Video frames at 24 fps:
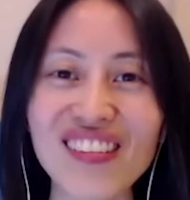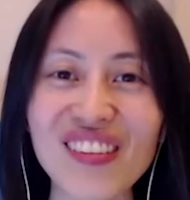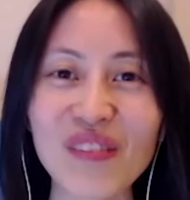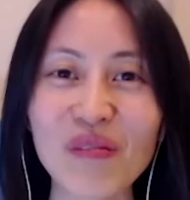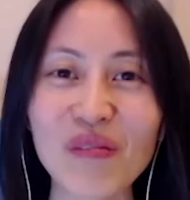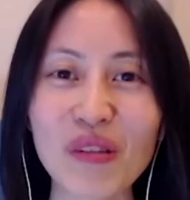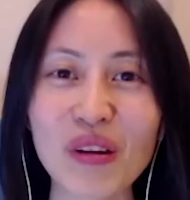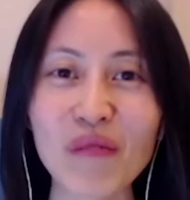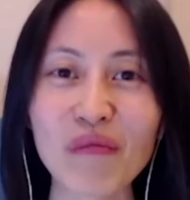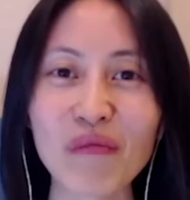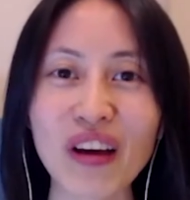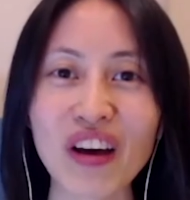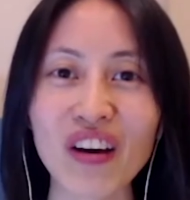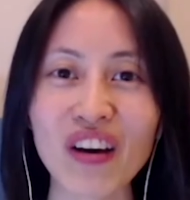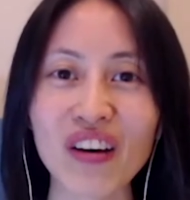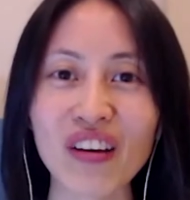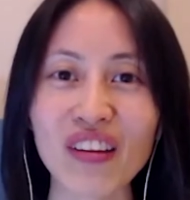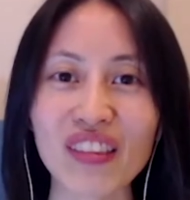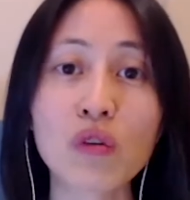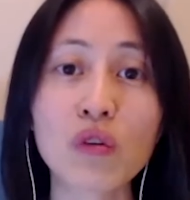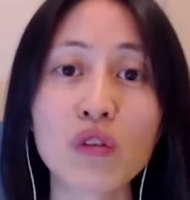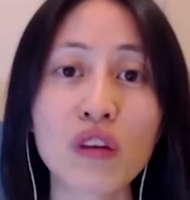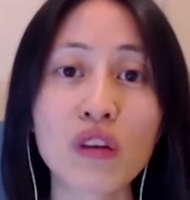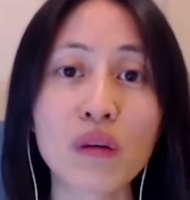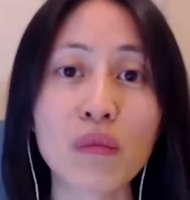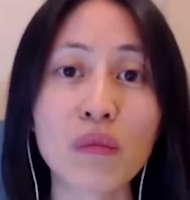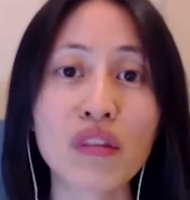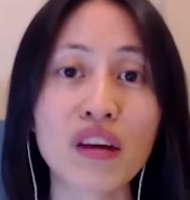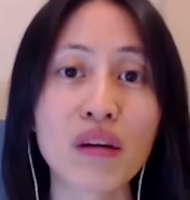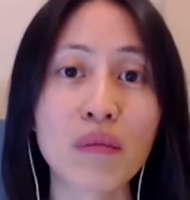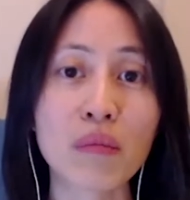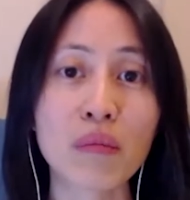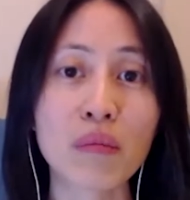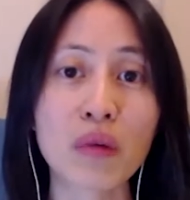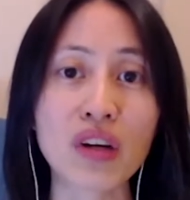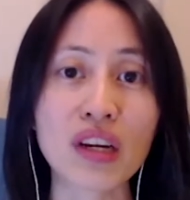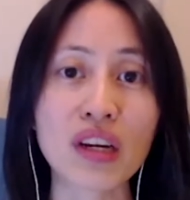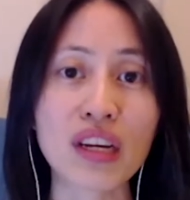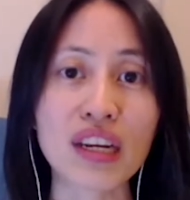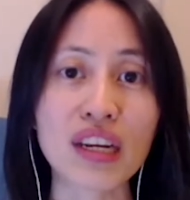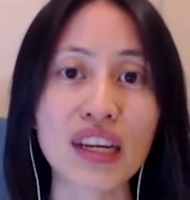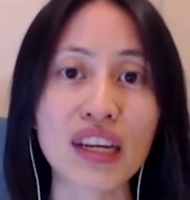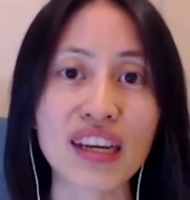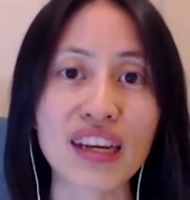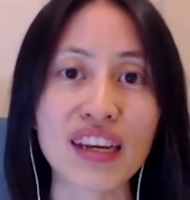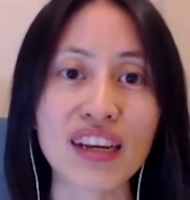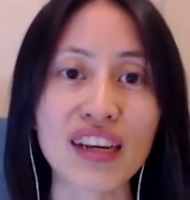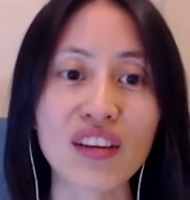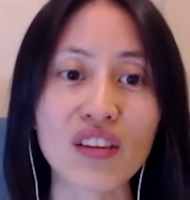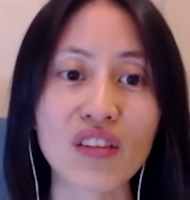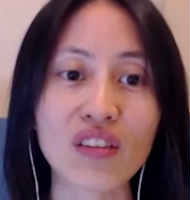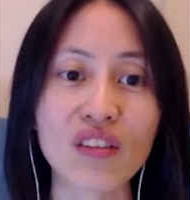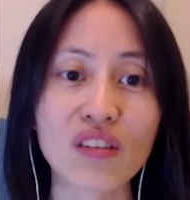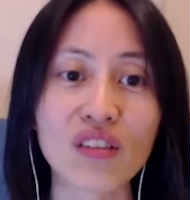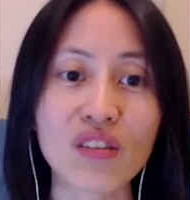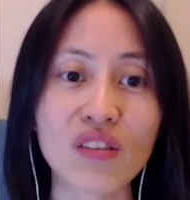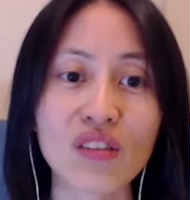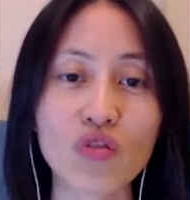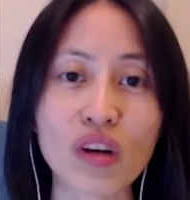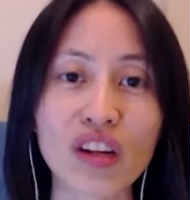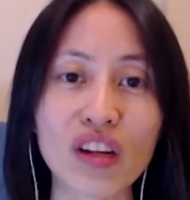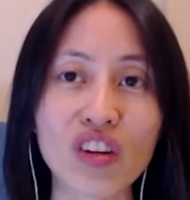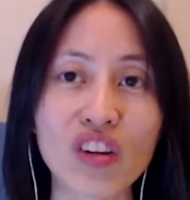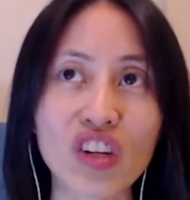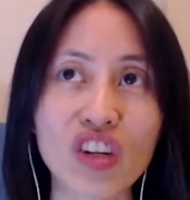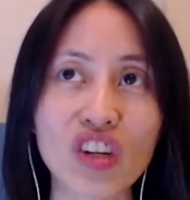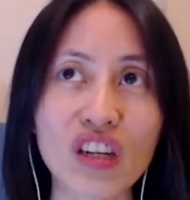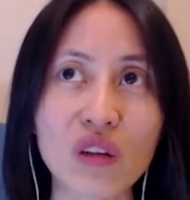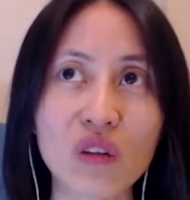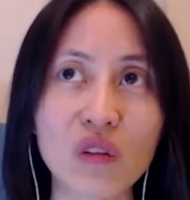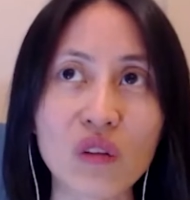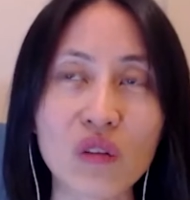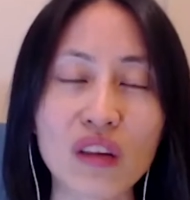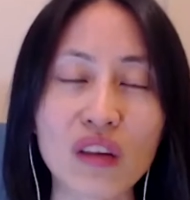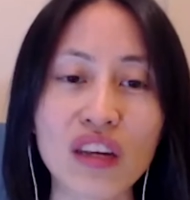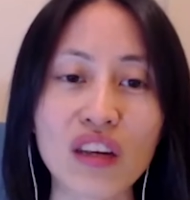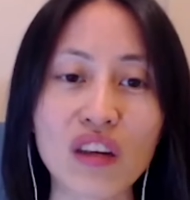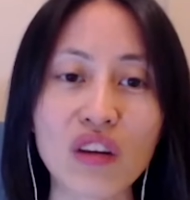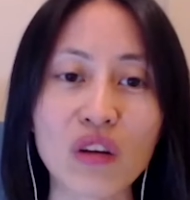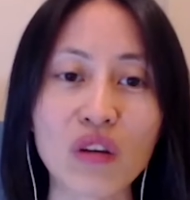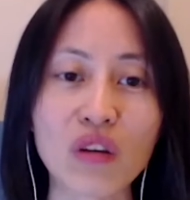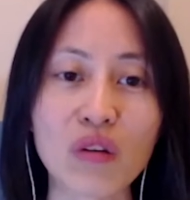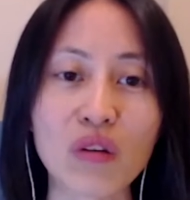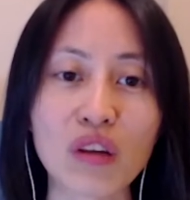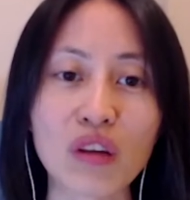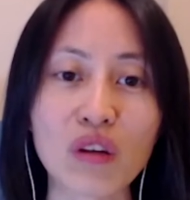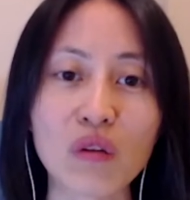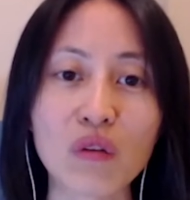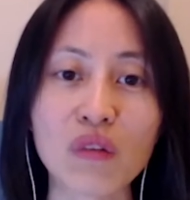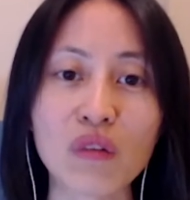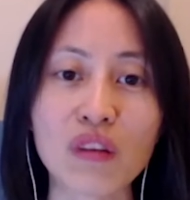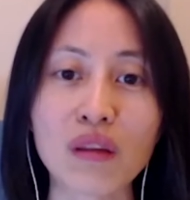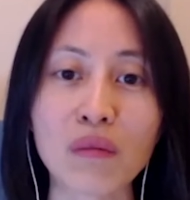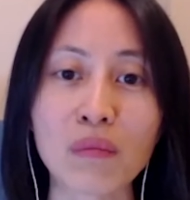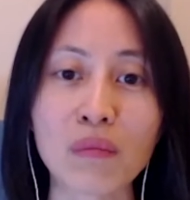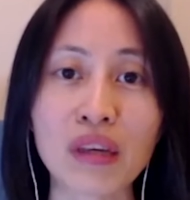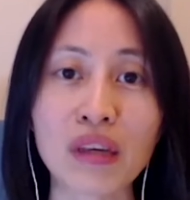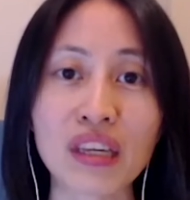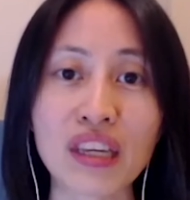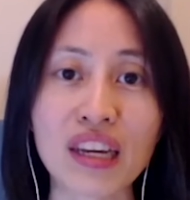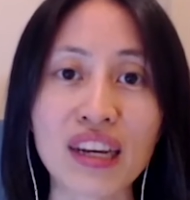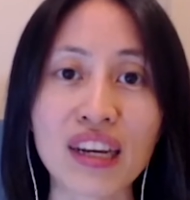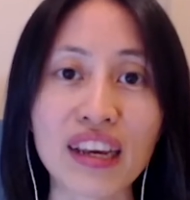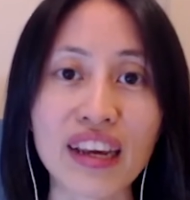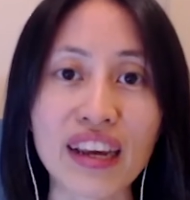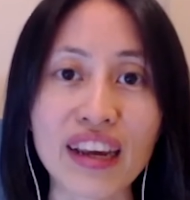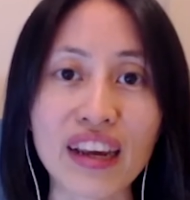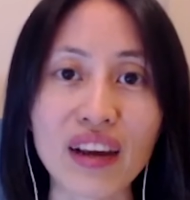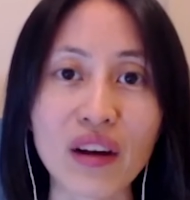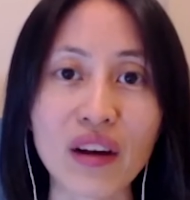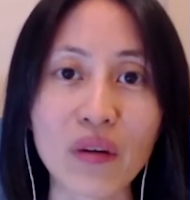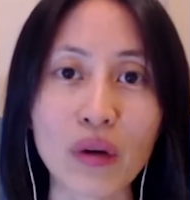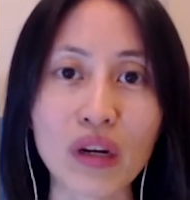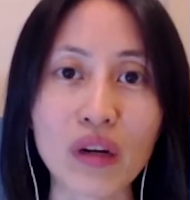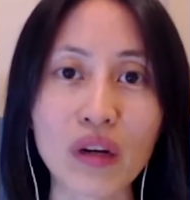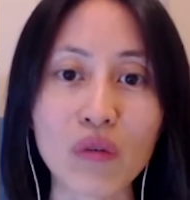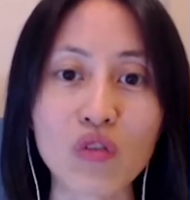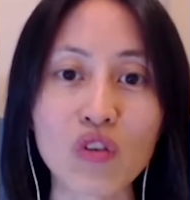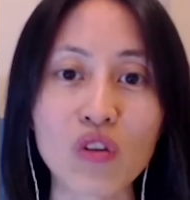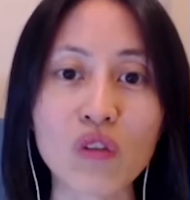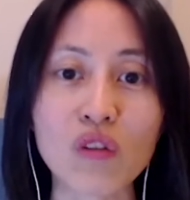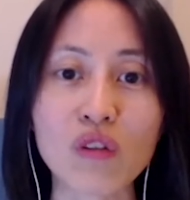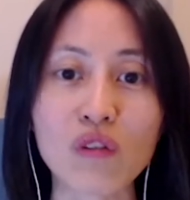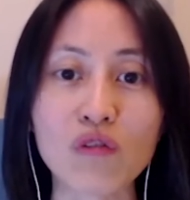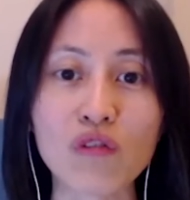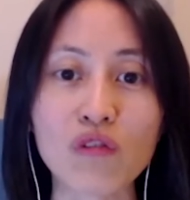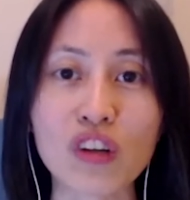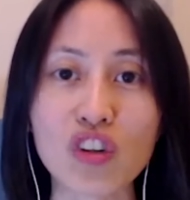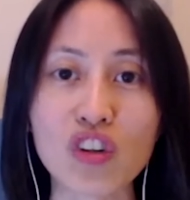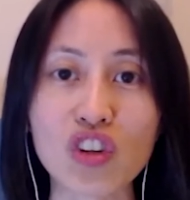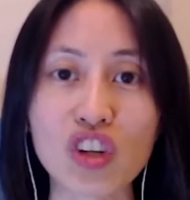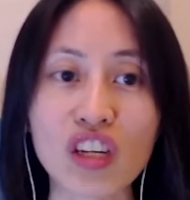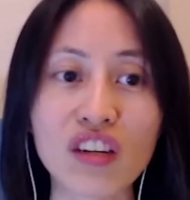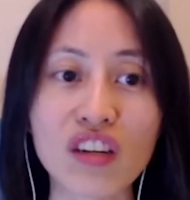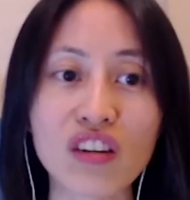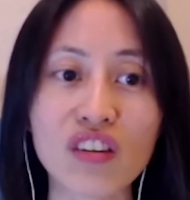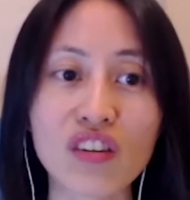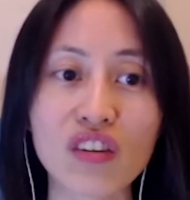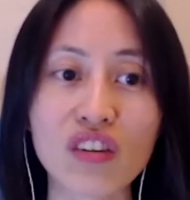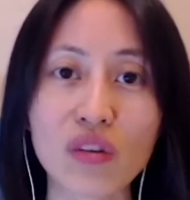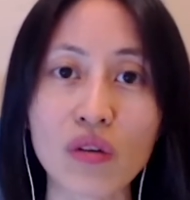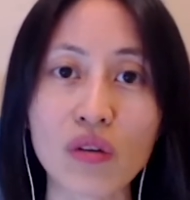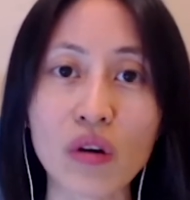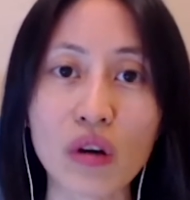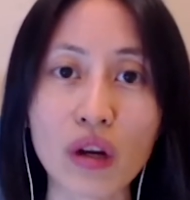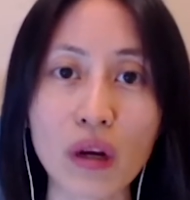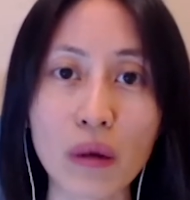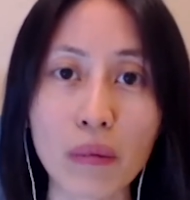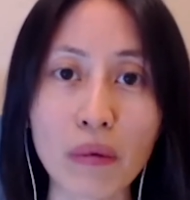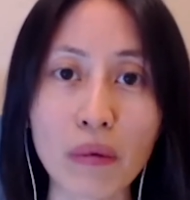a little bit about what were some of the marketing strategies that you used at the beginning sure. when it was just a vision to grow your